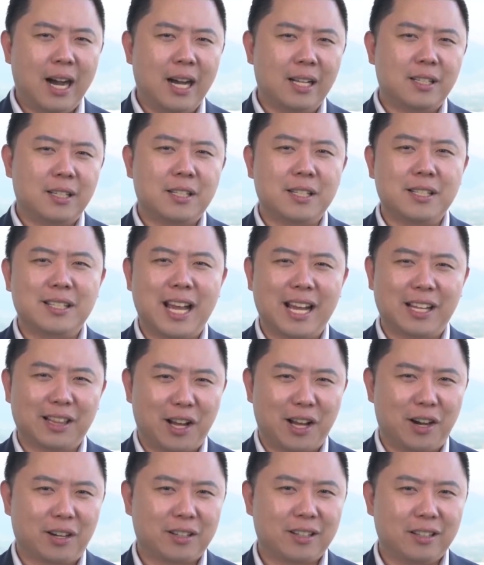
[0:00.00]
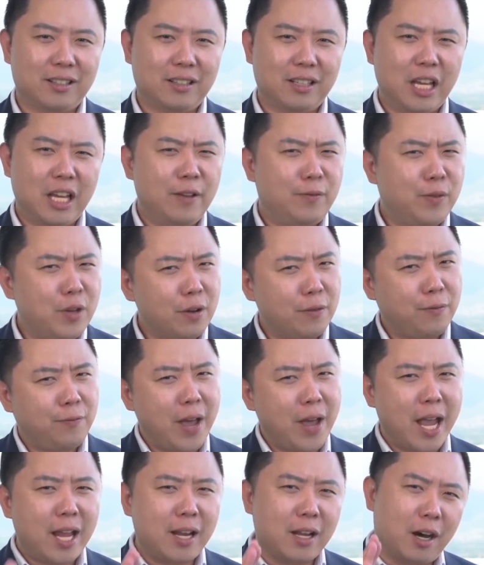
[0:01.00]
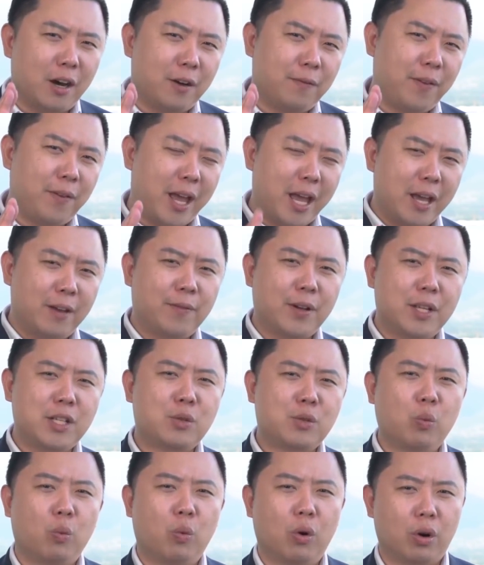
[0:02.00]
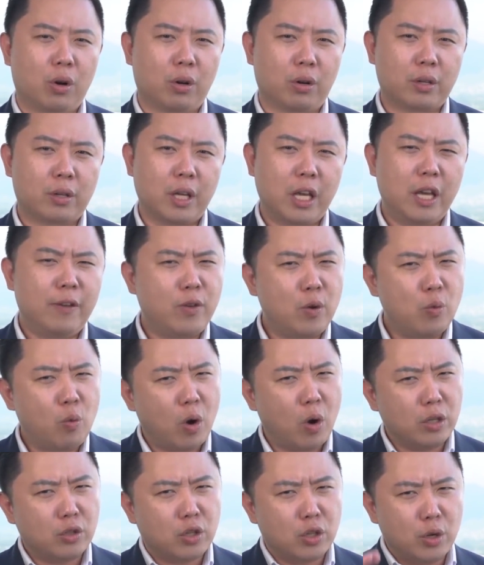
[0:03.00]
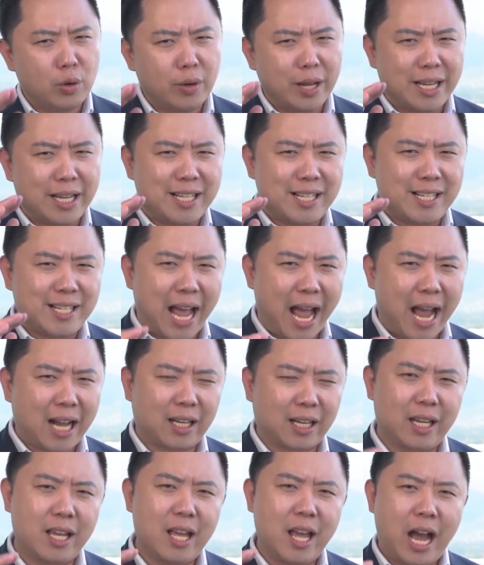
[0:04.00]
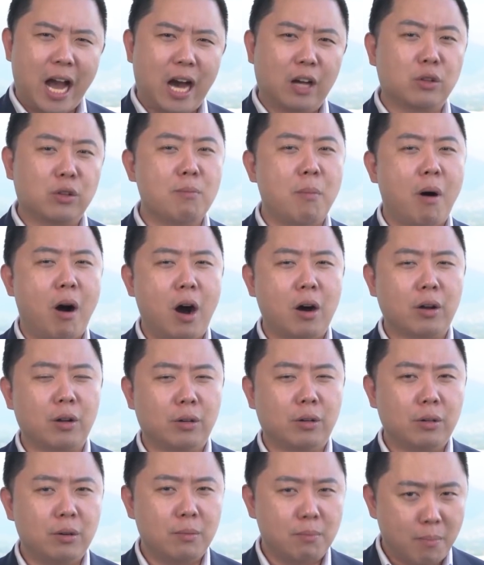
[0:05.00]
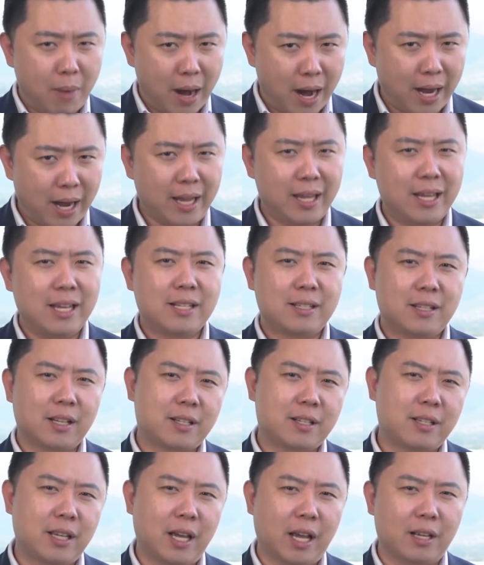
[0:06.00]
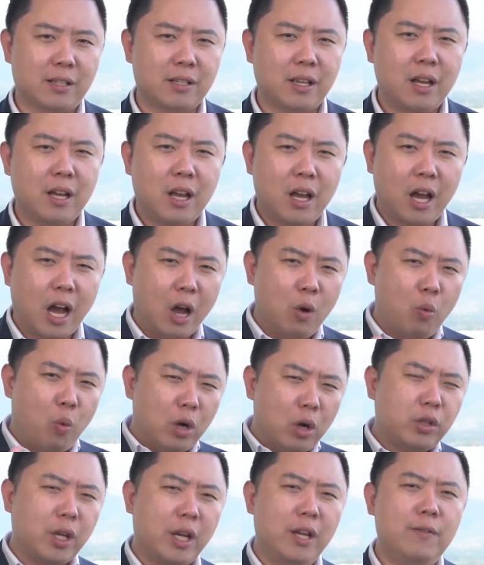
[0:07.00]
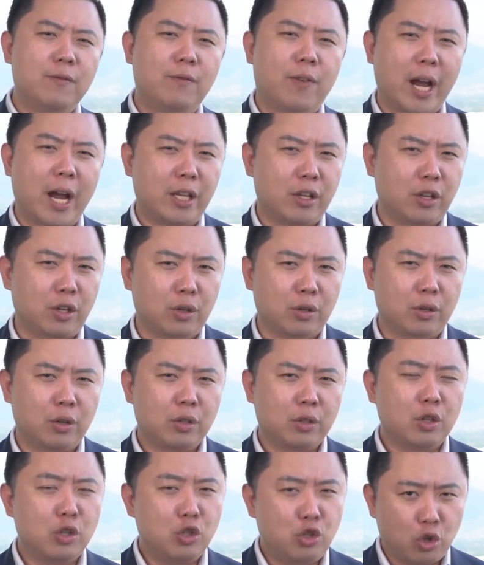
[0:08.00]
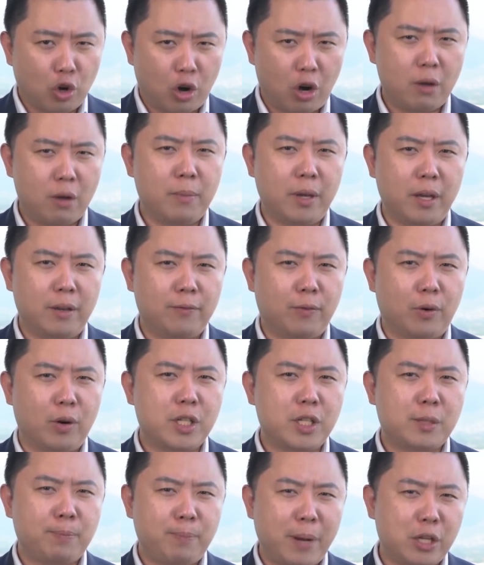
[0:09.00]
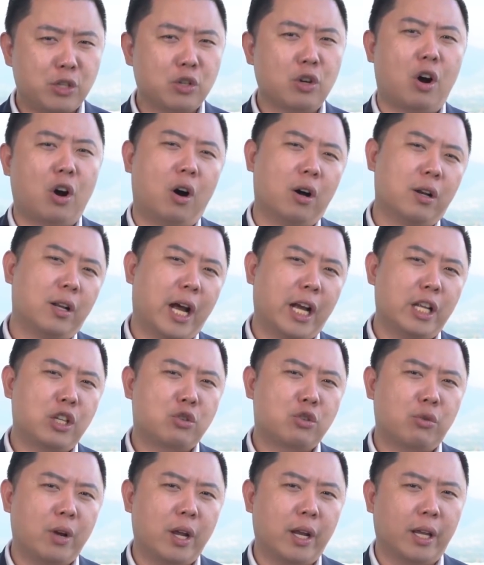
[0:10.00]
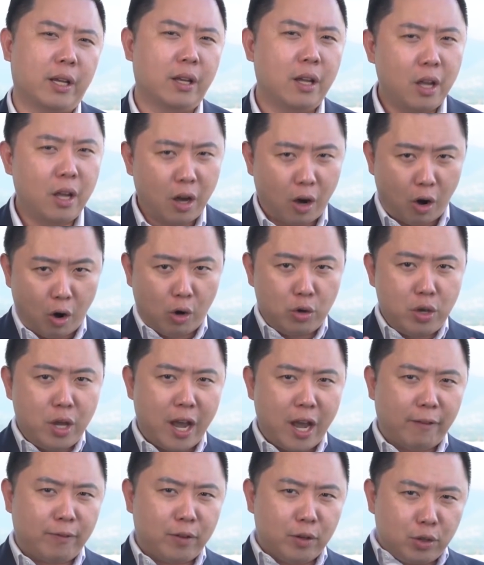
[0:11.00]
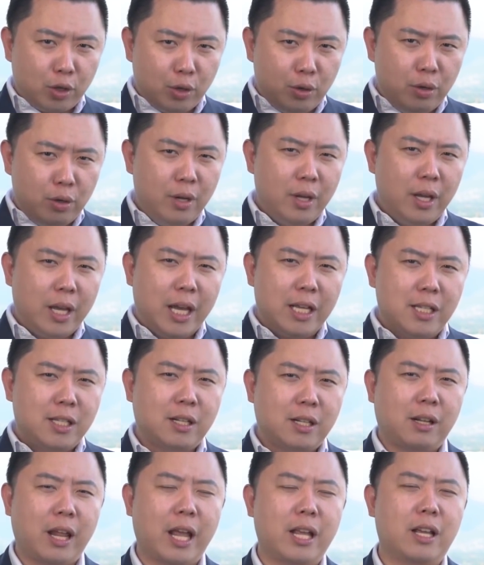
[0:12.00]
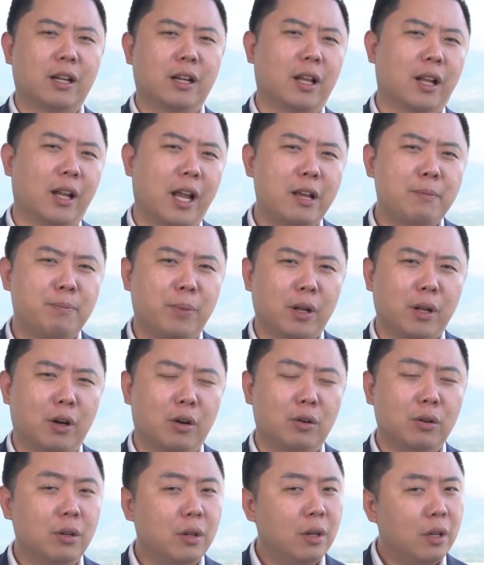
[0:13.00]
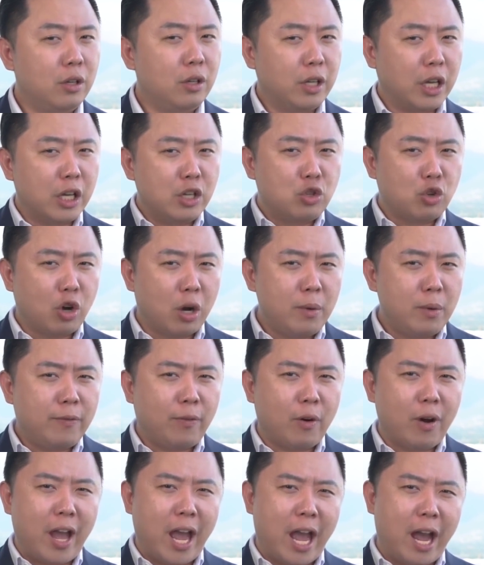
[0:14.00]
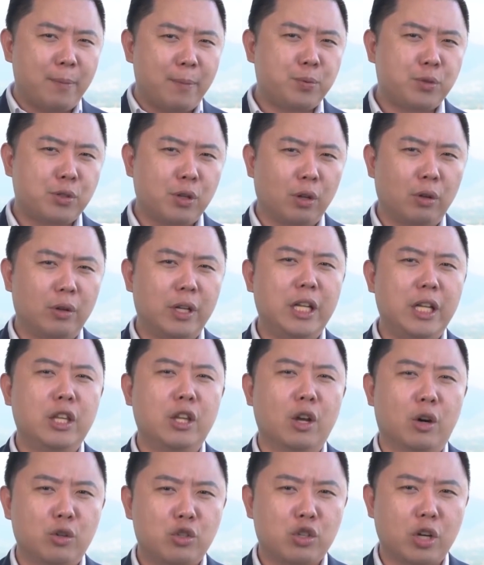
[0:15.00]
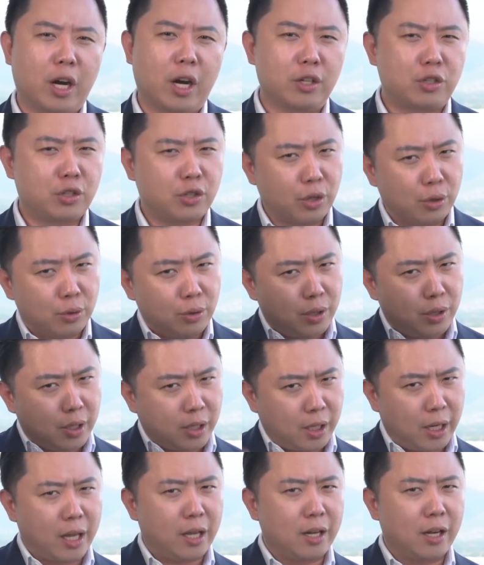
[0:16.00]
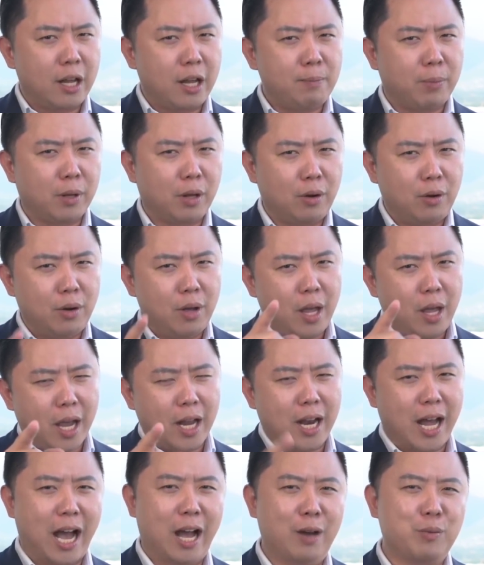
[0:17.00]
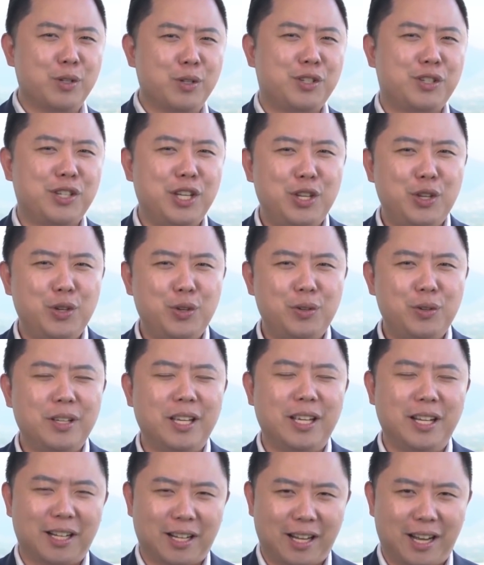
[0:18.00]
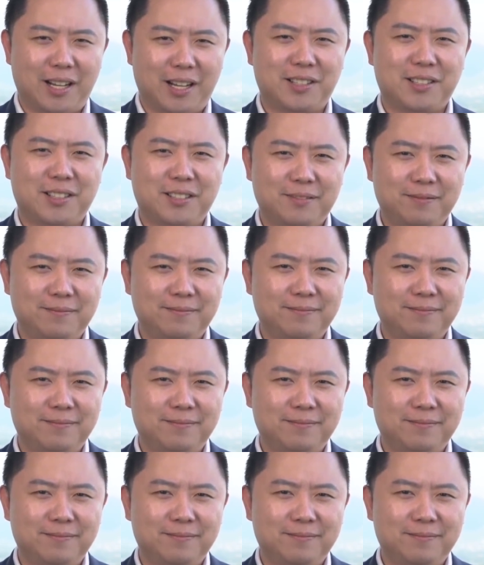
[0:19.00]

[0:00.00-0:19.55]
Hi, this is Dan Lok. If you're a fan of Evan's work, if you want to know exactly how to model my success, I want to invite you to join me for a special online training. All you have to do is click on the link below. You can join me for absolutely no charge. So click on the link below and I will see you in class.